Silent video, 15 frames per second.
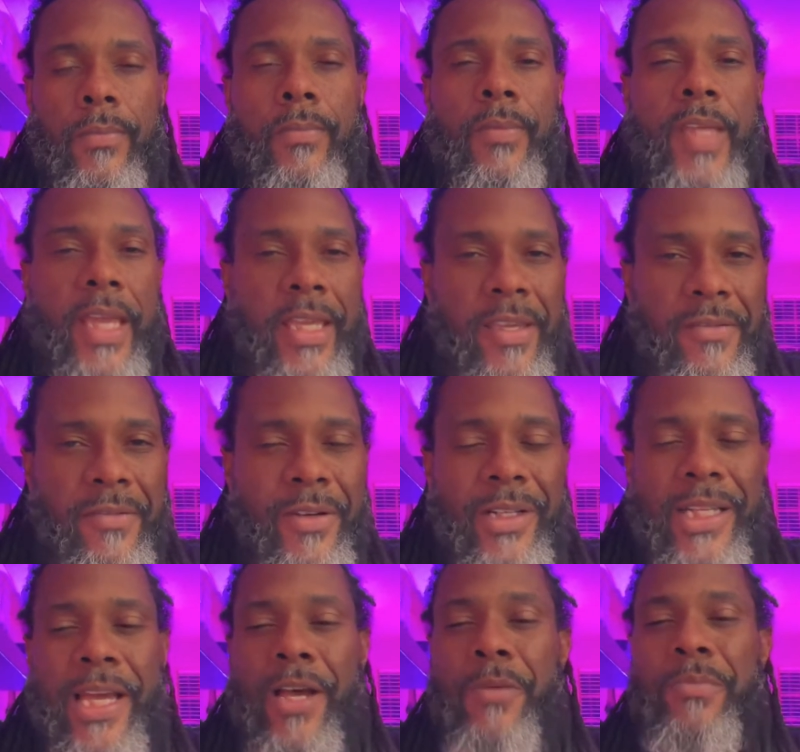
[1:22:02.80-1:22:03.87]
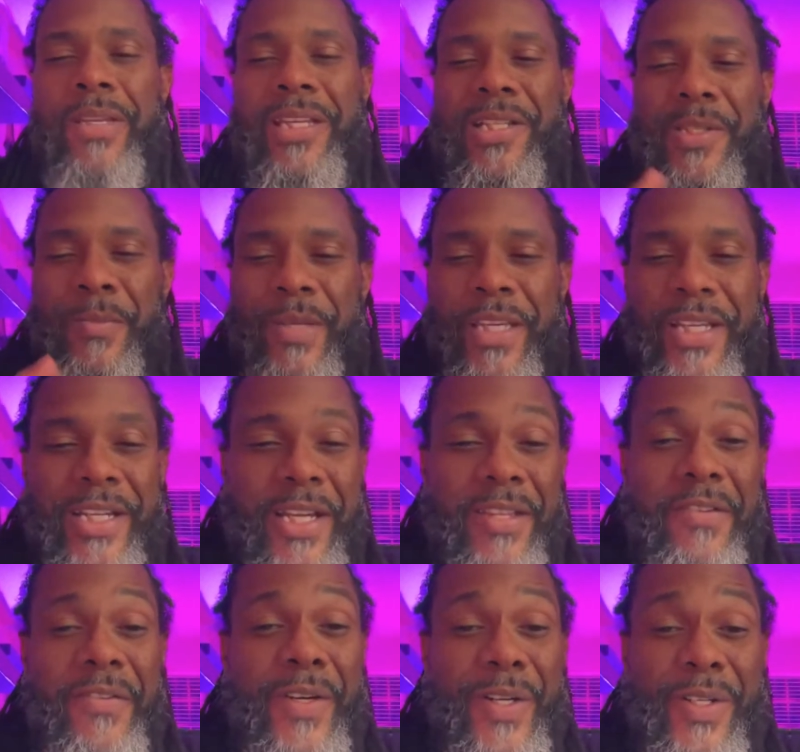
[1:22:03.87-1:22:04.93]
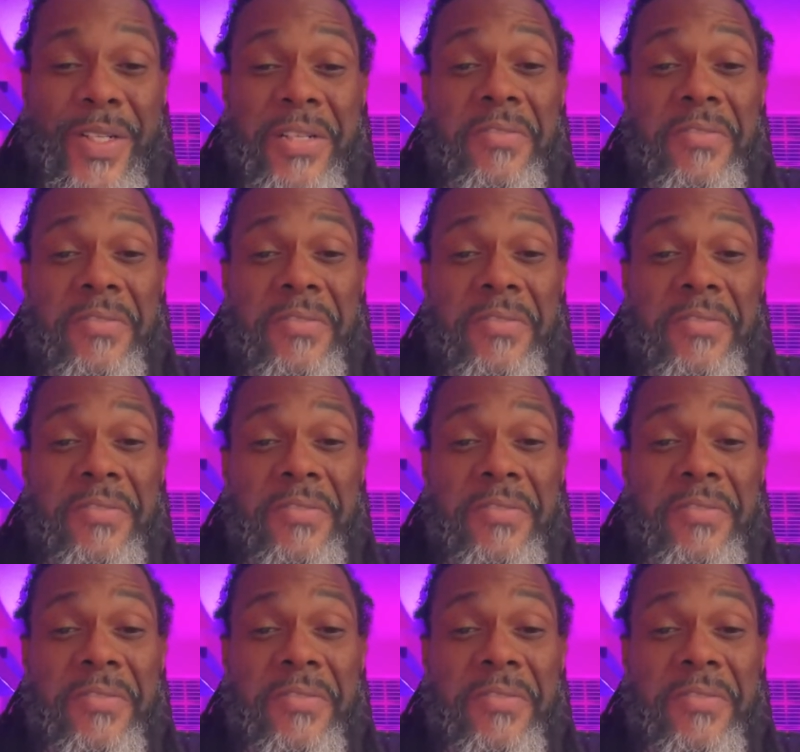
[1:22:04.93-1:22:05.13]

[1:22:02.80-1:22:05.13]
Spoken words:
Thank you for allowing me to be another version